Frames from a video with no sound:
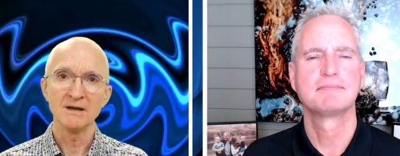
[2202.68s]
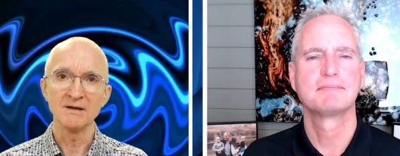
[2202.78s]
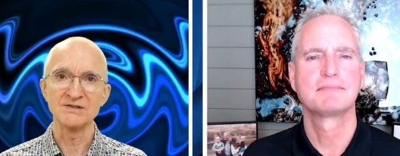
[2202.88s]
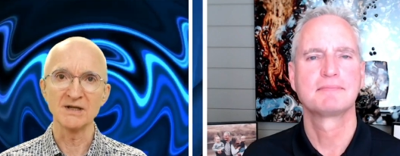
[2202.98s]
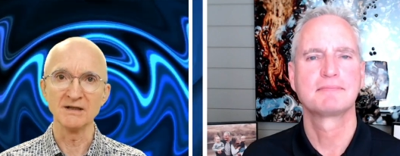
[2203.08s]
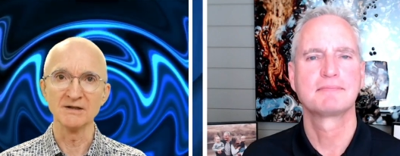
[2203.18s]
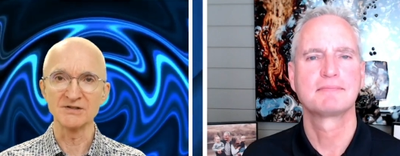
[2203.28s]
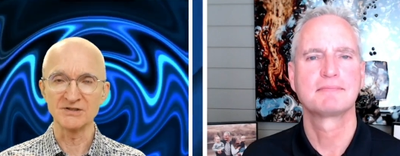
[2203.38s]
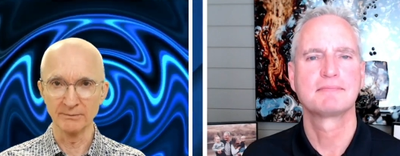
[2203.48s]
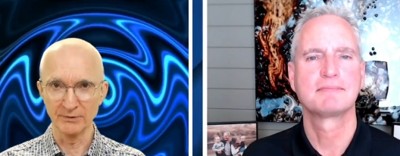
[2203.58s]
Speaker 1: uh, say in a
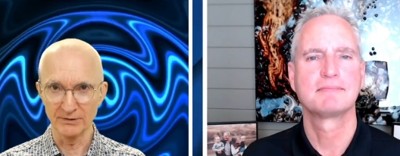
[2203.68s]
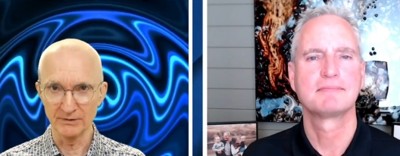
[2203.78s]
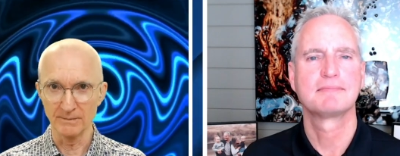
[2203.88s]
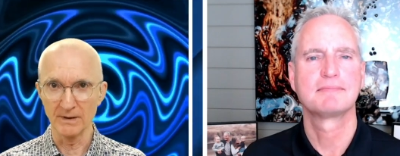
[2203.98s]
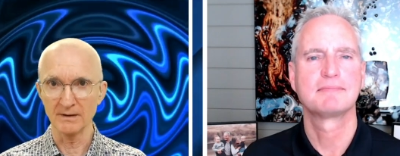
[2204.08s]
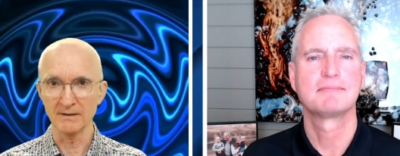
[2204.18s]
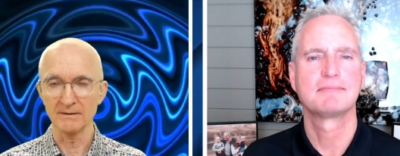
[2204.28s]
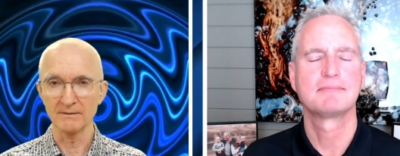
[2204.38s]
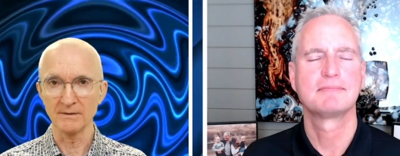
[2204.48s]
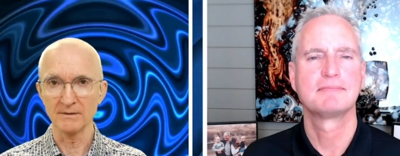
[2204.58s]
similar
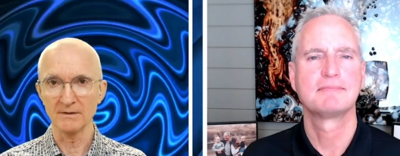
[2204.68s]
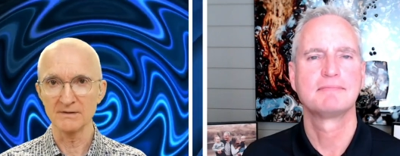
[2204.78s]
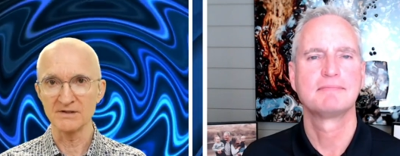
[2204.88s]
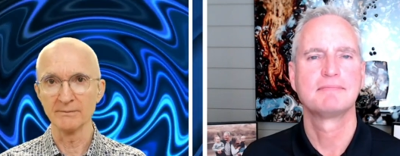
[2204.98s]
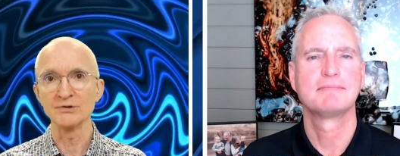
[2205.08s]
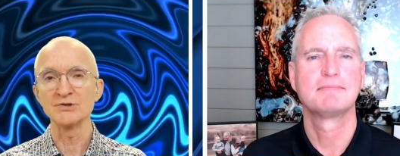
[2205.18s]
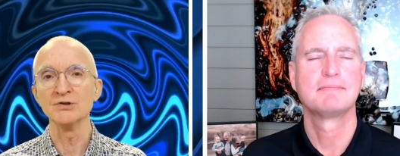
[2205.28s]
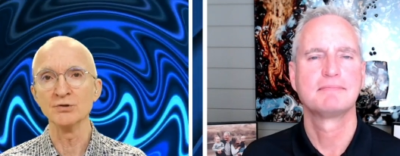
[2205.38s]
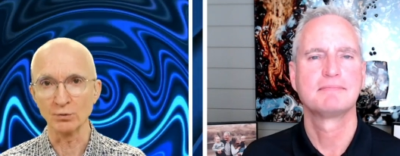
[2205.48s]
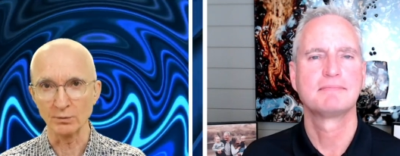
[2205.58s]
uh, similar
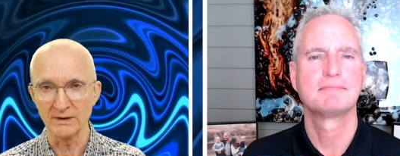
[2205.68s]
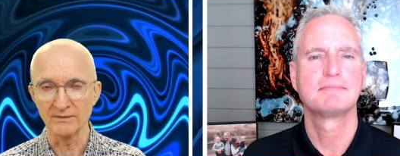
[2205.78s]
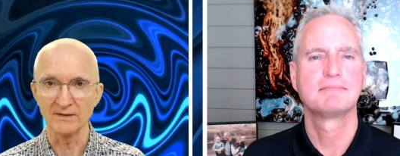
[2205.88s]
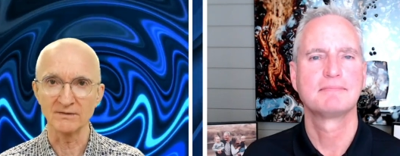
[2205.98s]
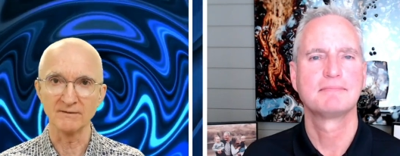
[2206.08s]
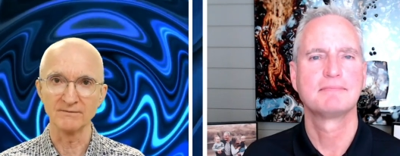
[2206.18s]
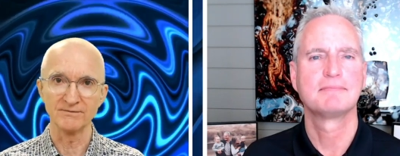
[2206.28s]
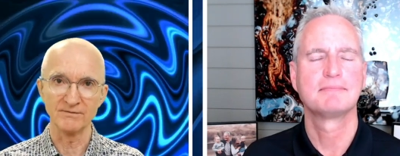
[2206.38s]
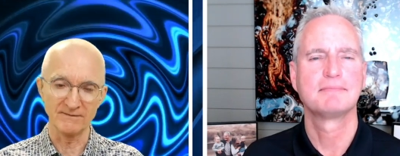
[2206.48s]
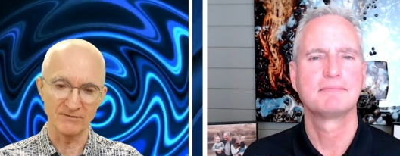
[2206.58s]
to you in that they've
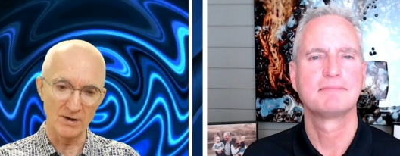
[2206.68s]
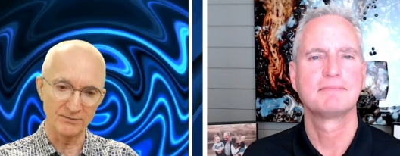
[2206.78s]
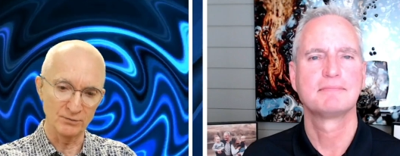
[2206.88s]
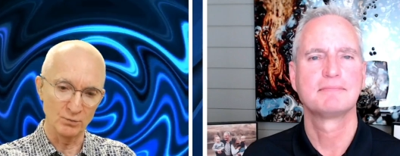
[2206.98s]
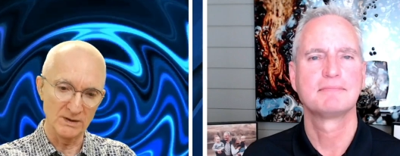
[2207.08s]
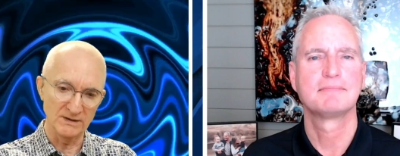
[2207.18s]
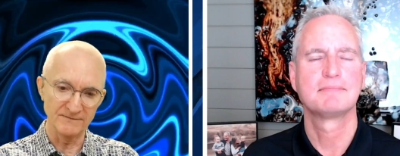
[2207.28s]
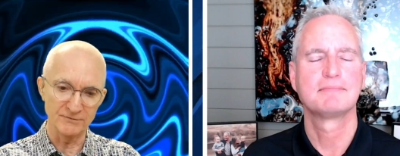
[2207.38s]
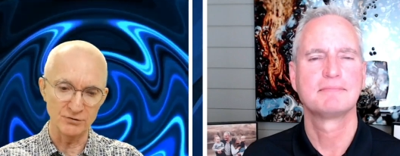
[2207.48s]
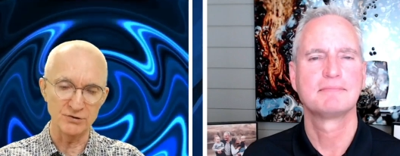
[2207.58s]
they've gone through one
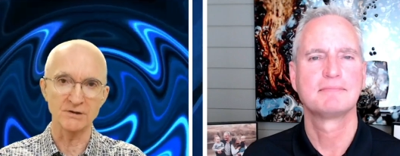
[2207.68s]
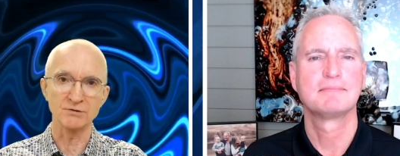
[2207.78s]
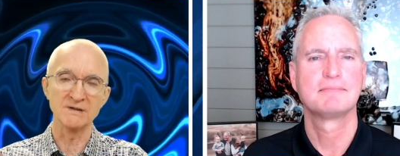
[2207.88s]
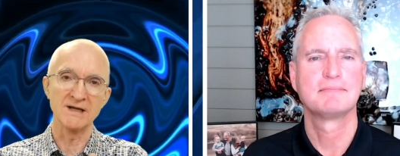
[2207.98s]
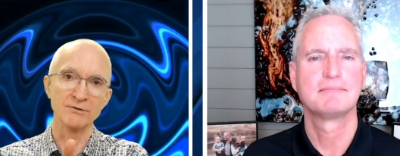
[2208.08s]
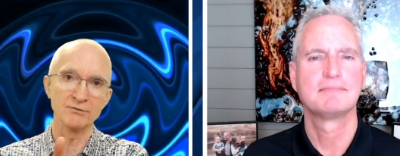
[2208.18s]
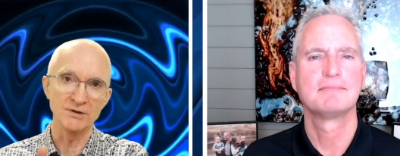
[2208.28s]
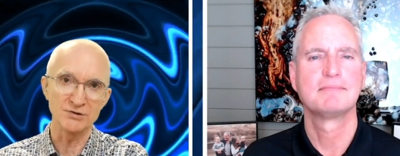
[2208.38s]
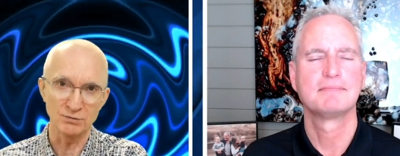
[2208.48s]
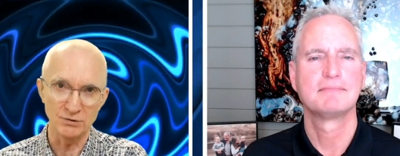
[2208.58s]
life trajectory now they're
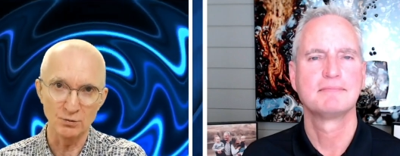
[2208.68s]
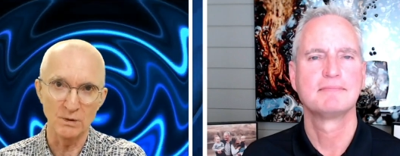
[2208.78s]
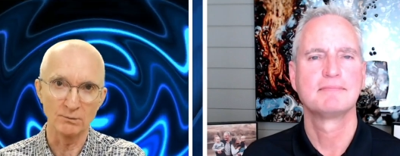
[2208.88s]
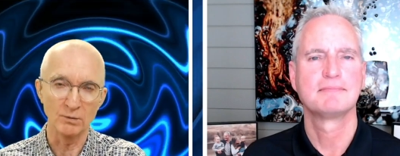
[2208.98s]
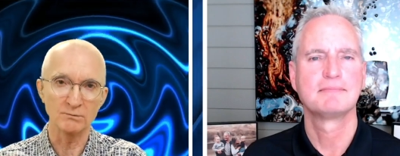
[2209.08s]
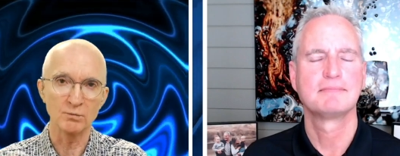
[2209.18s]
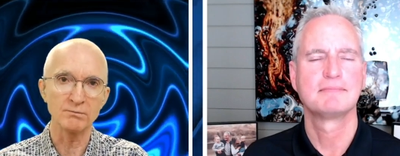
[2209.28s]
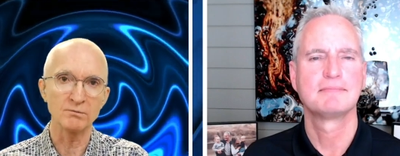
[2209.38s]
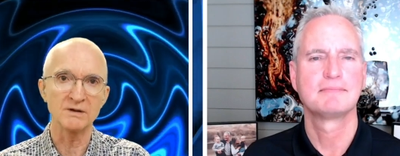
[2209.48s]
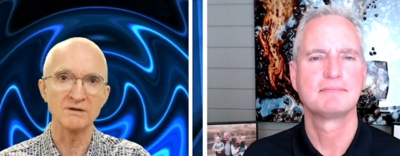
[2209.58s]
onto a new one what,
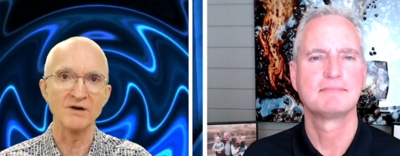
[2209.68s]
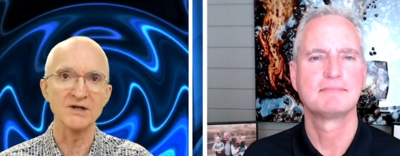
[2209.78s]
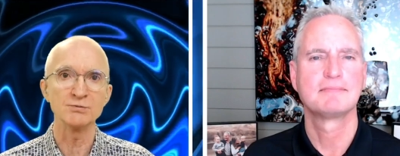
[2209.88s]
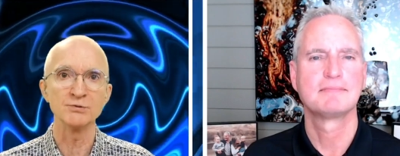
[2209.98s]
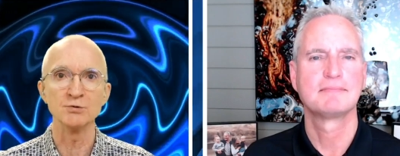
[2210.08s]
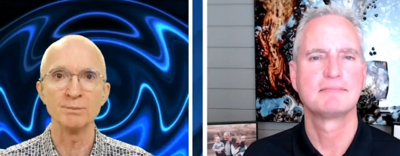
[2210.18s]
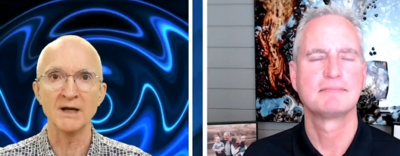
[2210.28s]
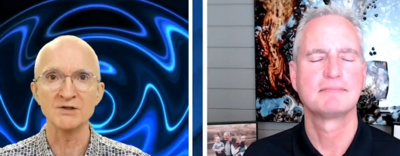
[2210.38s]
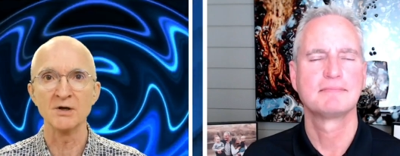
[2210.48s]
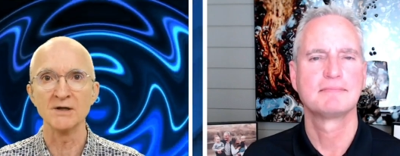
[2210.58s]
what what advice would you
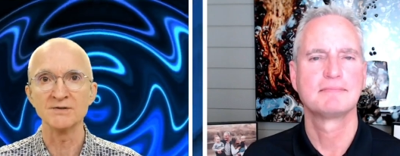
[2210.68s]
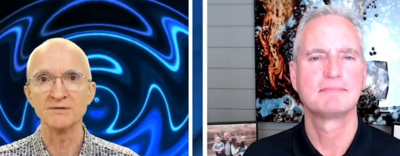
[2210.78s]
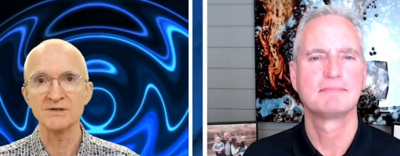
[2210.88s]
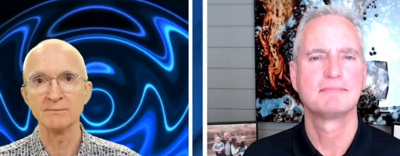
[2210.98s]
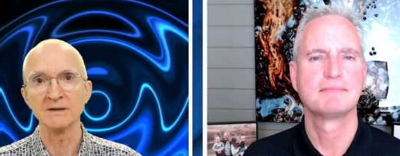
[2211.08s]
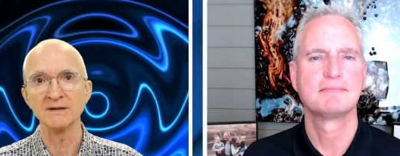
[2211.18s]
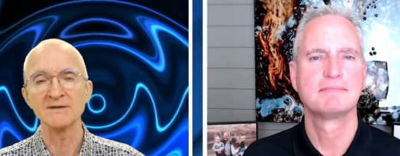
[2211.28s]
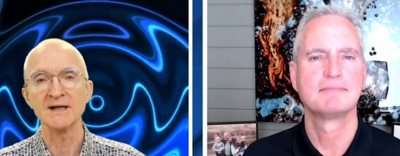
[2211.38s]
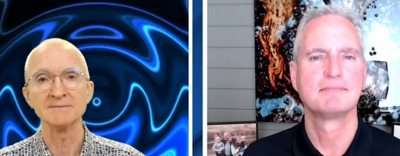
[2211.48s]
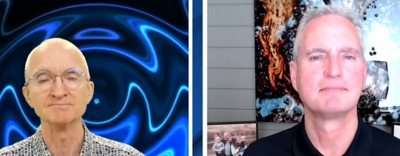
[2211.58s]
pass on to someone like
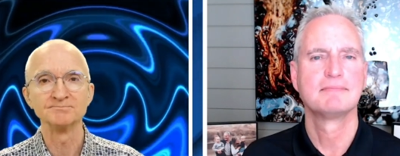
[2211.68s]
that